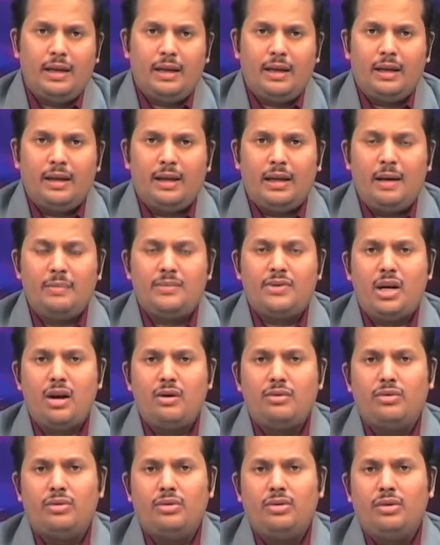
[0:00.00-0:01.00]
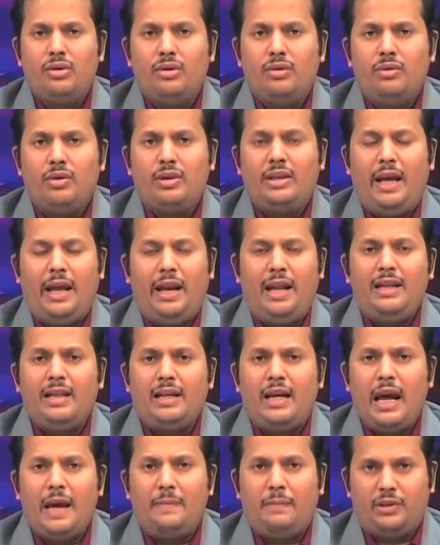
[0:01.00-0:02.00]
he comes out with
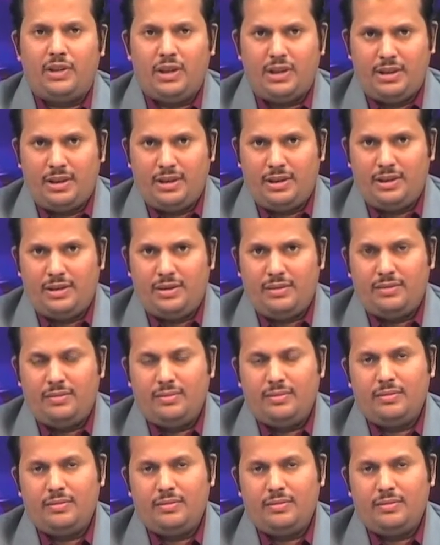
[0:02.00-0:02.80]
another hypothesis